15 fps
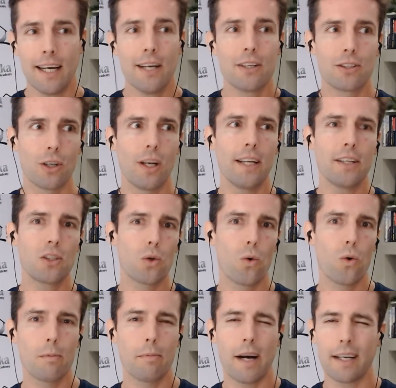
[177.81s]
So let's
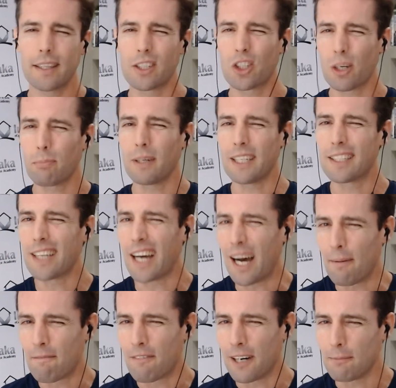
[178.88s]
talk about the shipping
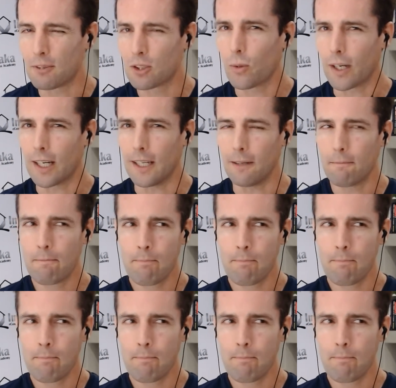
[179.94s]
timeframes quickly